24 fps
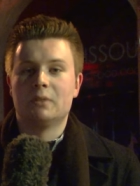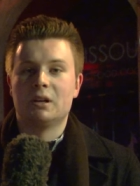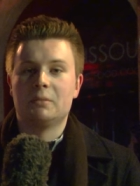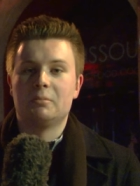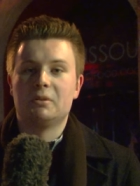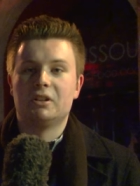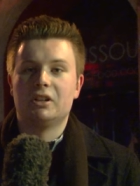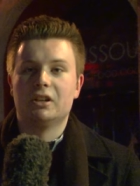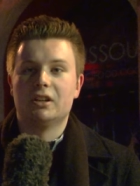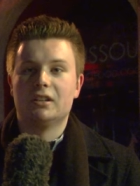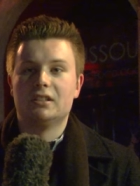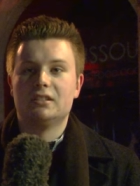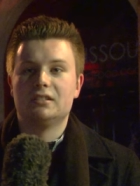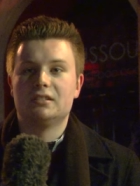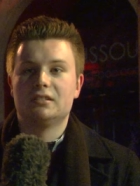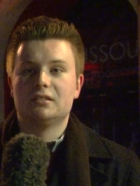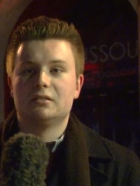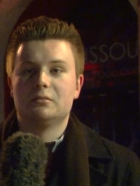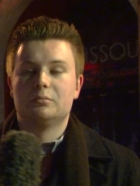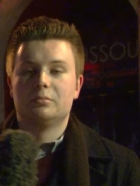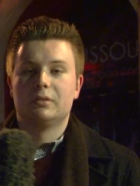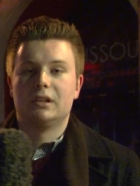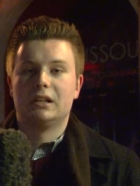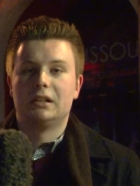might be good.
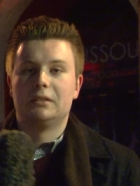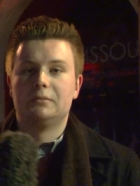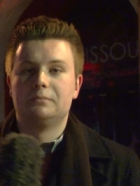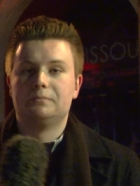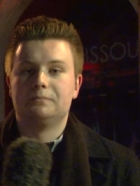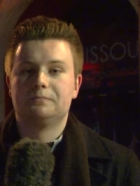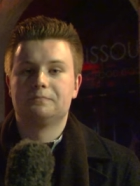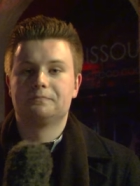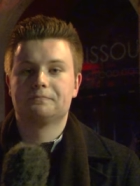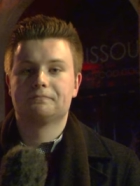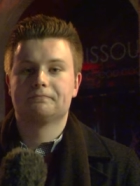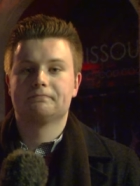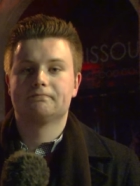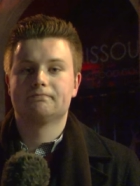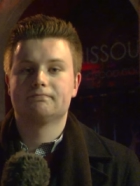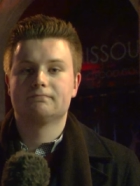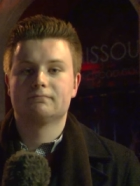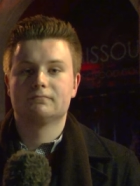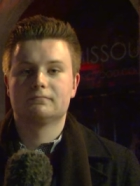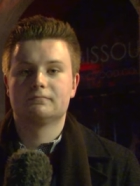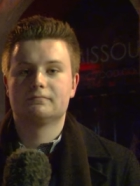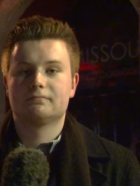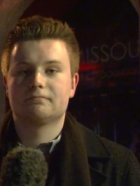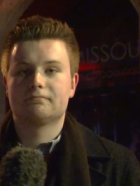But
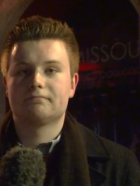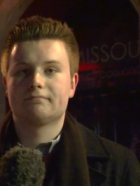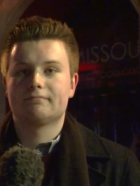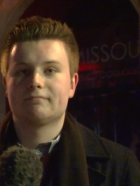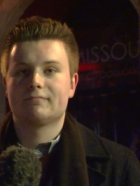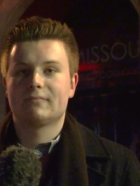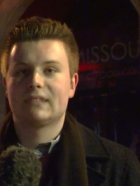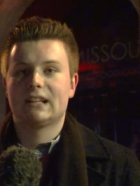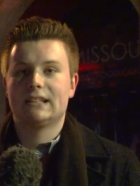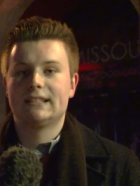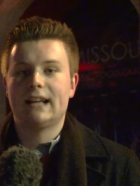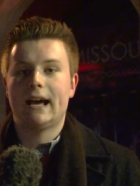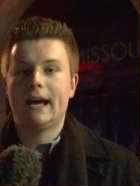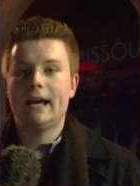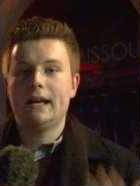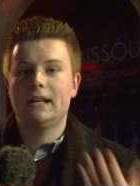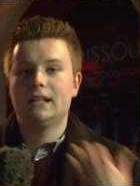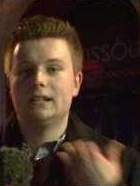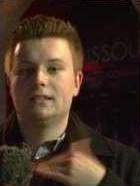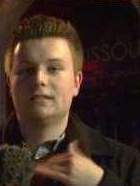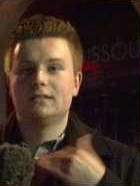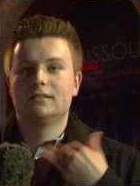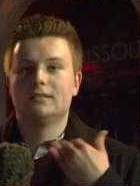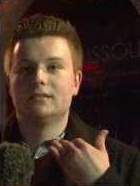is that
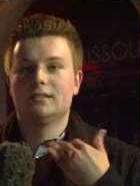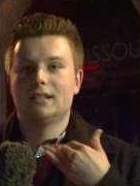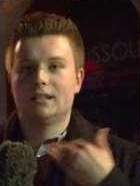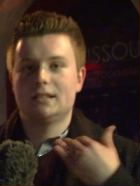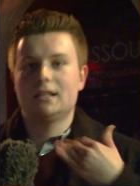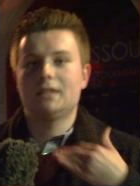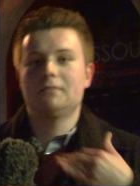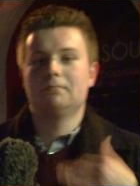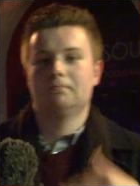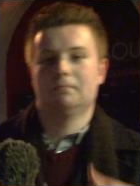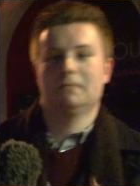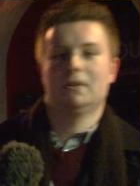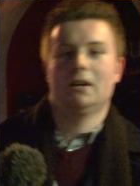it?